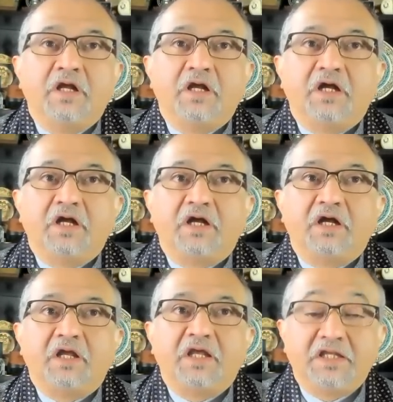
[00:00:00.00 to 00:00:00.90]

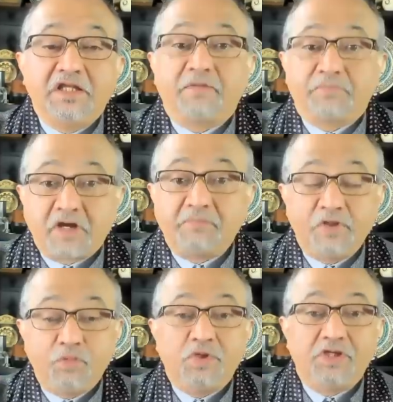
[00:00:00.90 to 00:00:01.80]
And India probably
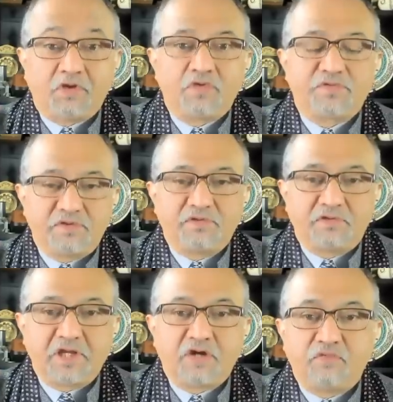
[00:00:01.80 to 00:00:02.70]
will also
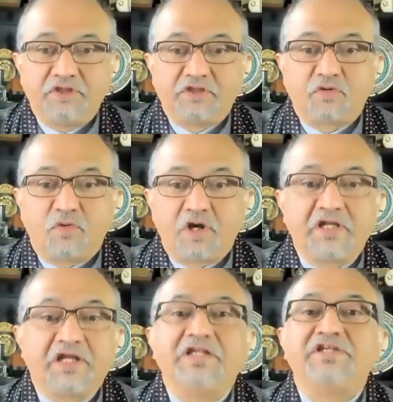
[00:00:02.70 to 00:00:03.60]
now with
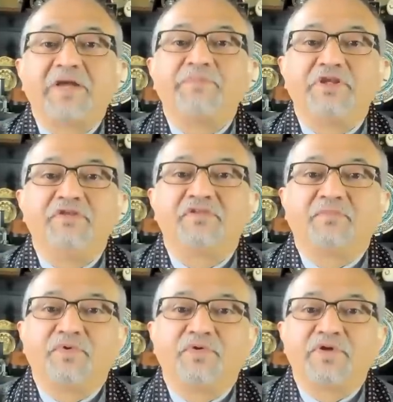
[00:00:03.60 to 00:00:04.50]
Quad get Japanese
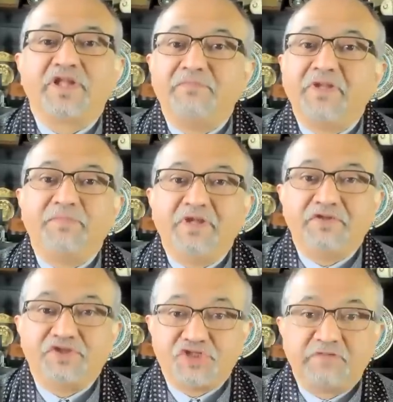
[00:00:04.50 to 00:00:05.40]
support and maybe
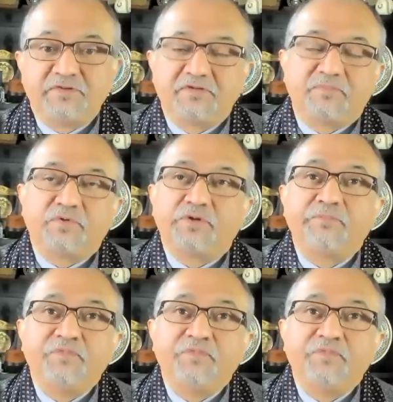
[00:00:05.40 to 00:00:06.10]
even German support.